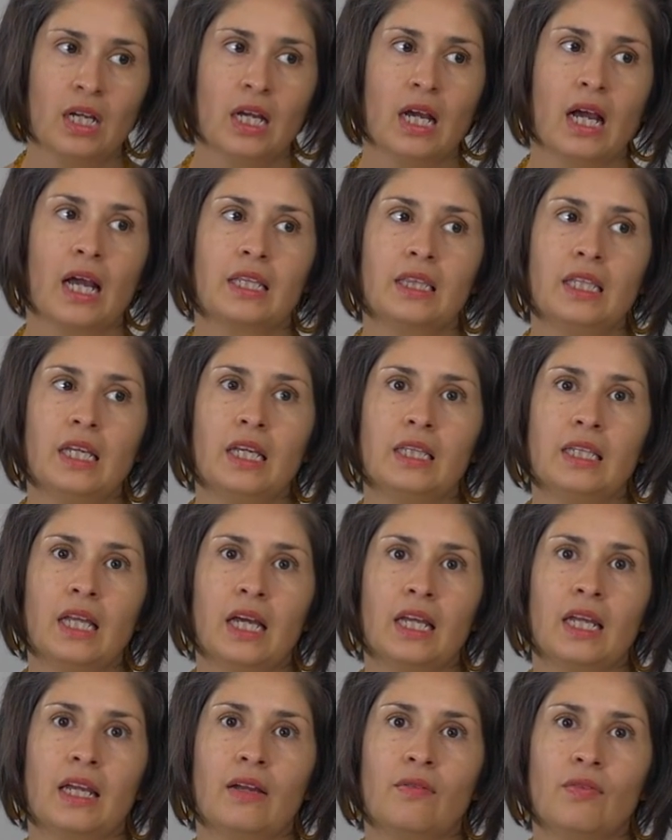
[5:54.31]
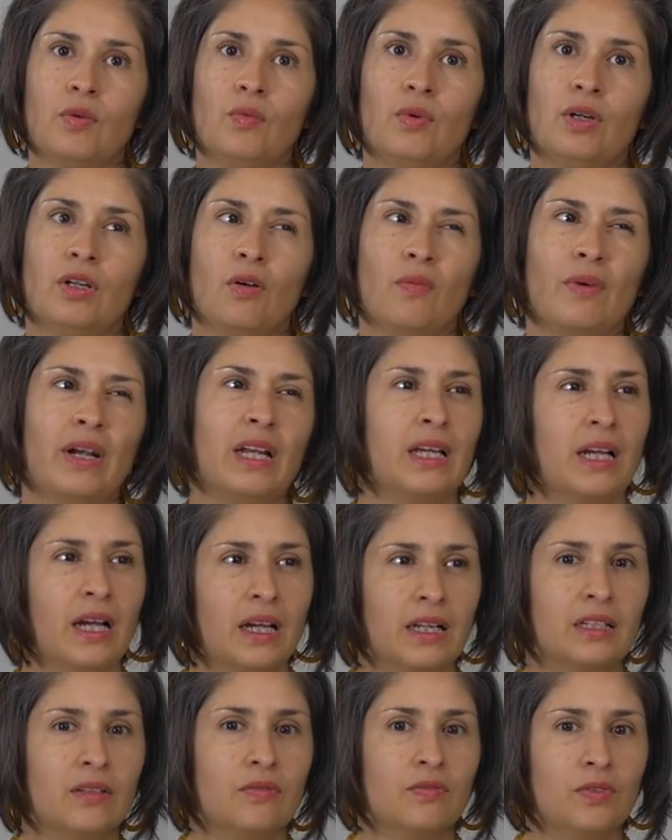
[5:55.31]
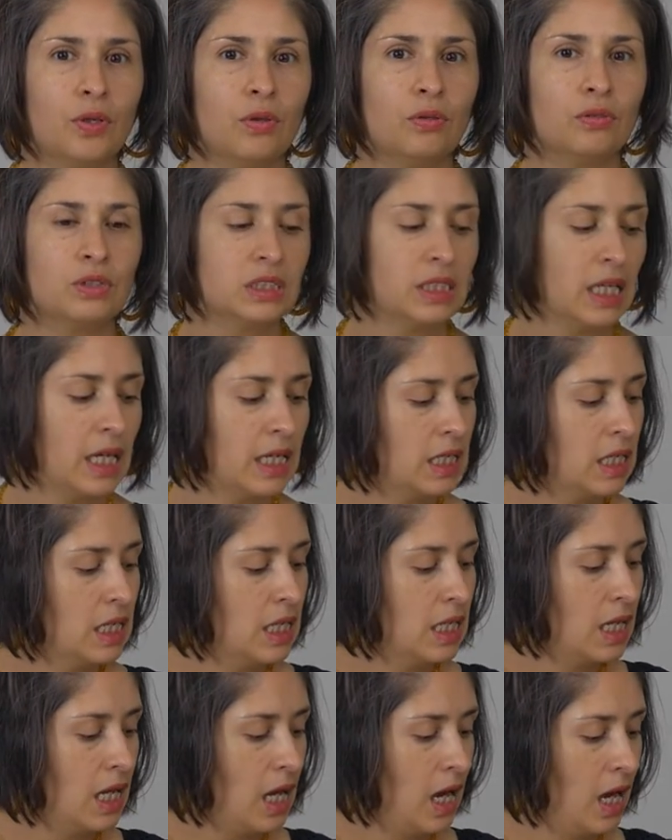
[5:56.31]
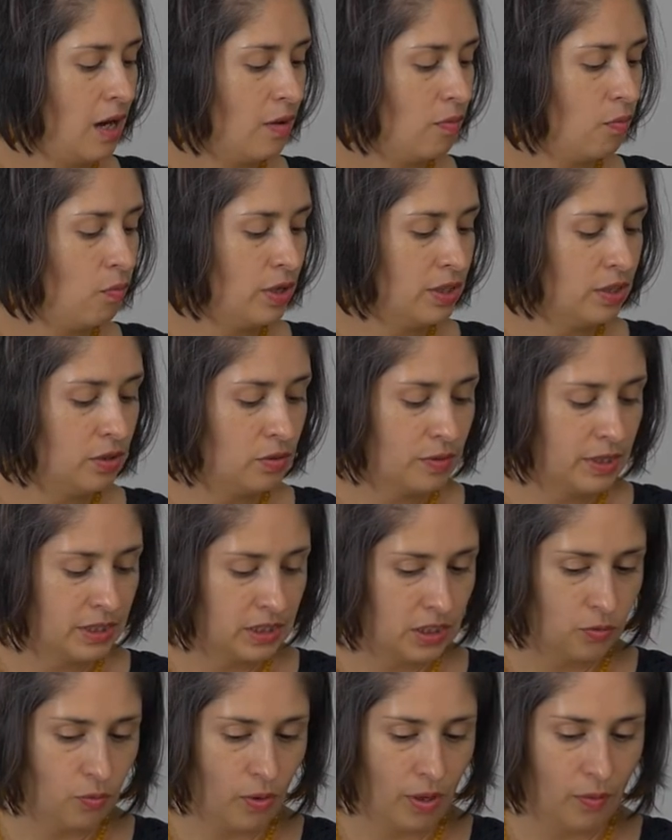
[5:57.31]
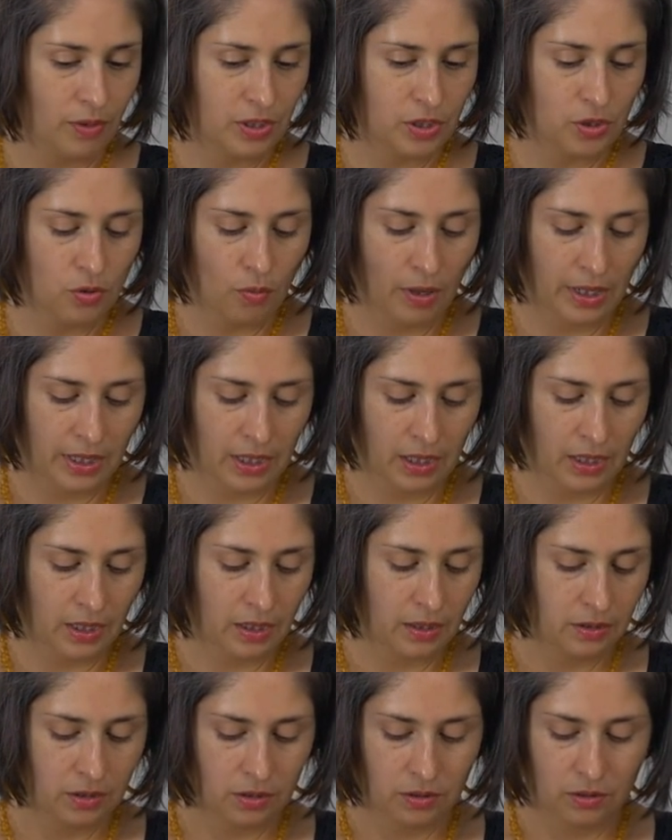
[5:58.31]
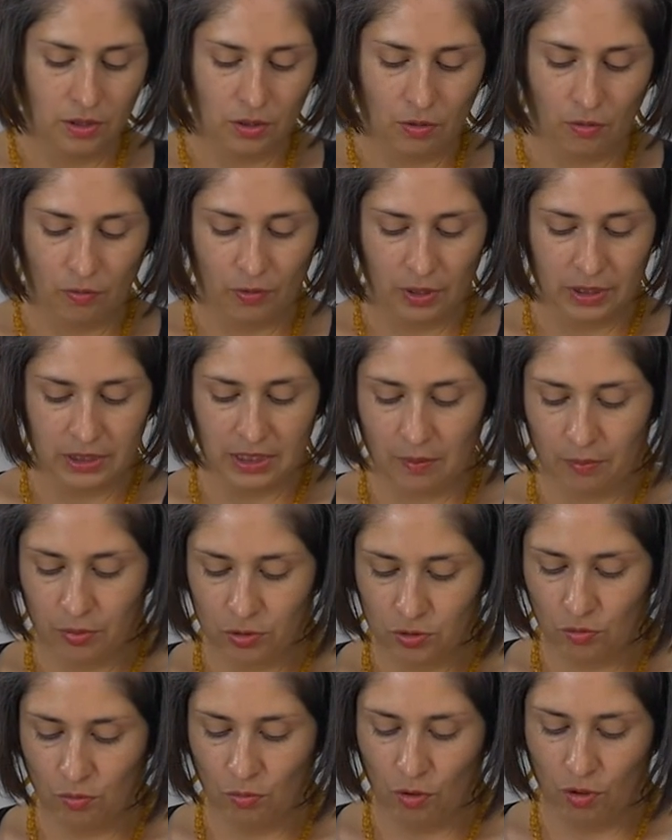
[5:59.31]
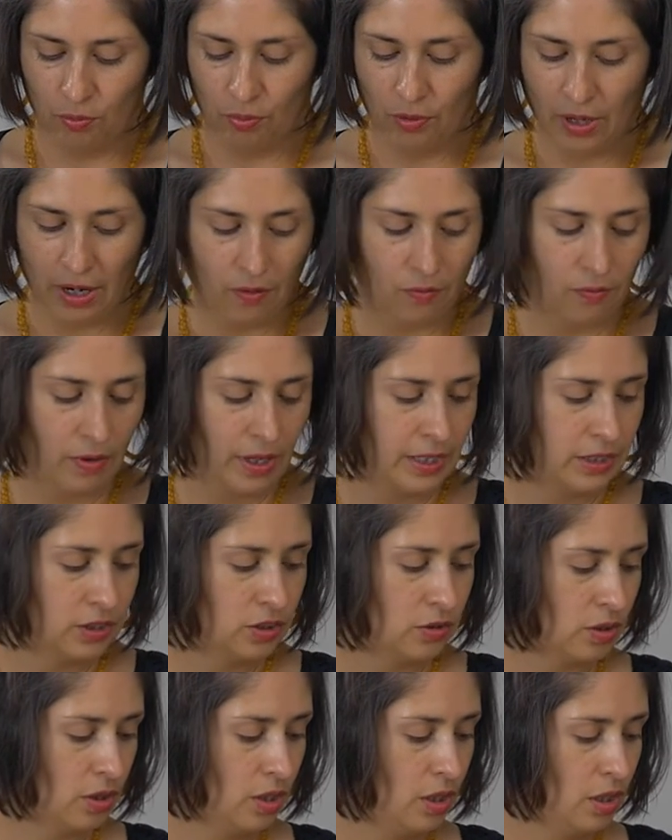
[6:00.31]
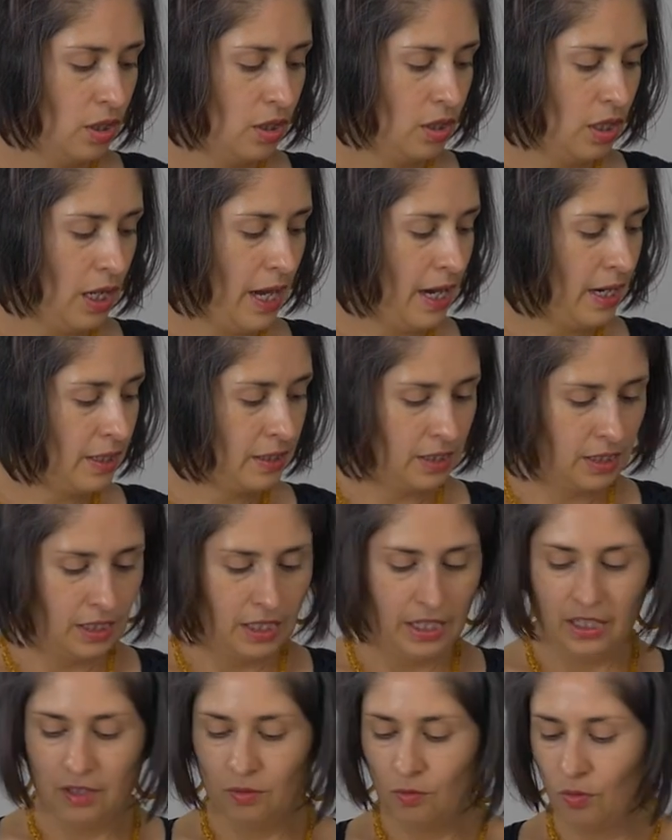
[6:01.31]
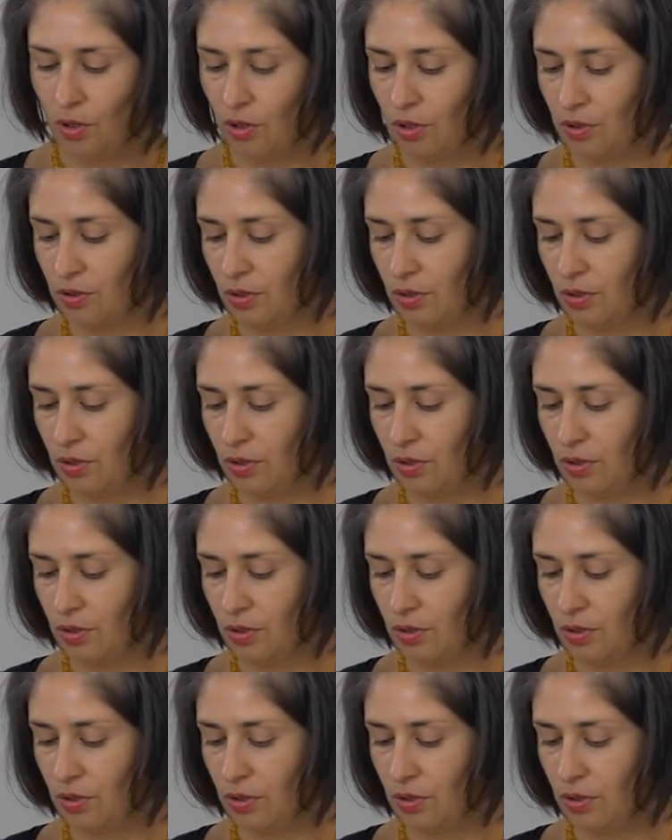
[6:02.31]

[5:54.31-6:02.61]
I think that everyone already kind of knows that one of the reasons why we do want to, you know, for example, do more brown rice or add the quinoa or